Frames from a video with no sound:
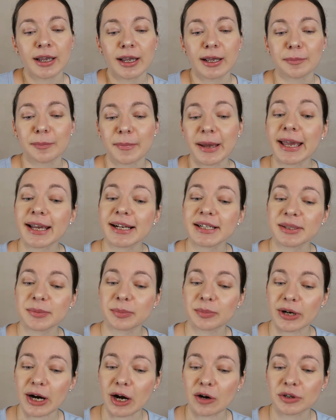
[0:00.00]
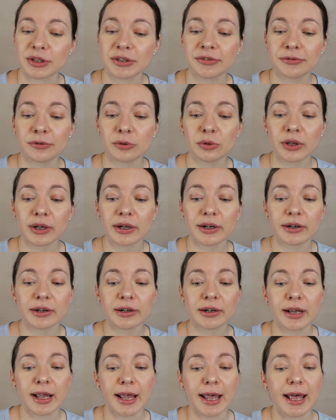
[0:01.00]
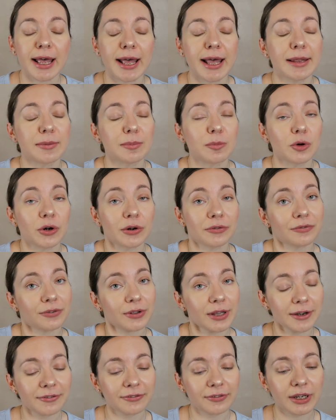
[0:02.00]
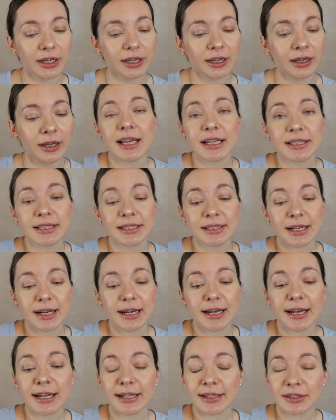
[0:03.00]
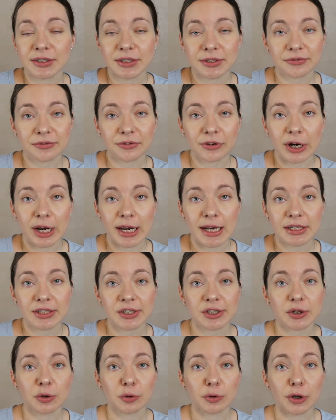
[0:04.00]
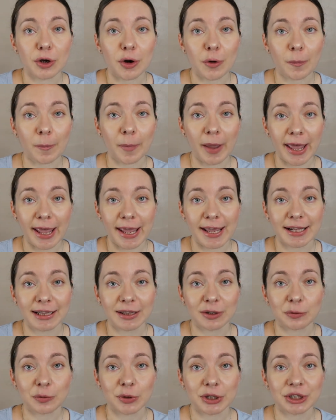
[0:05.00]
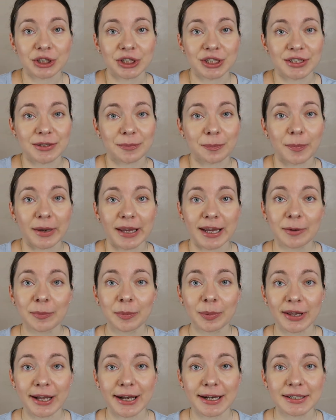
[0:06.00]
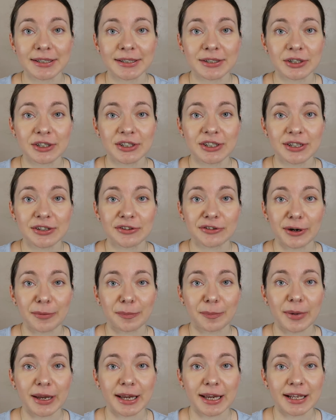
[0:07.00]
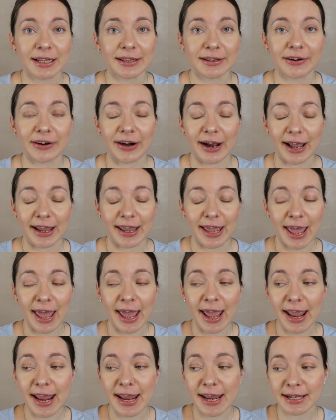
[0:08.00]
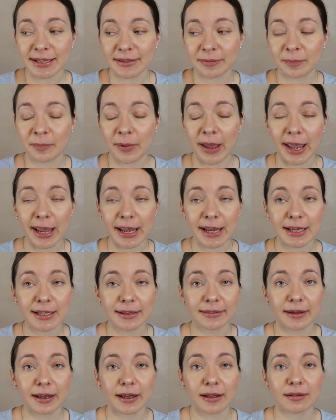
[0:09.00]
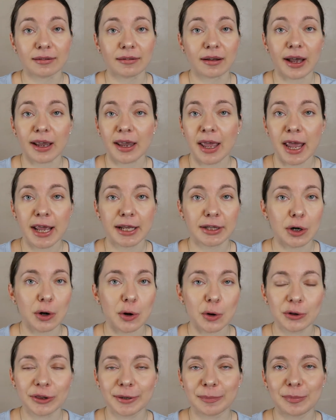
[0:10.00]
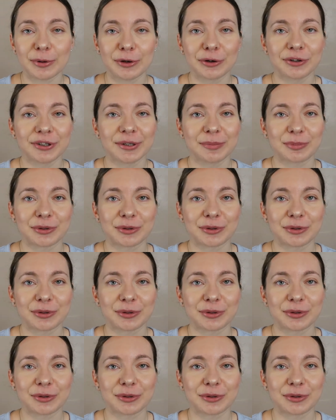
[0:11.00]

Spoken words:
It makes brows fuller and more fluffy. It's needles free, so no pain, which is a big plus considering me that I hate pain and I hate all the beauty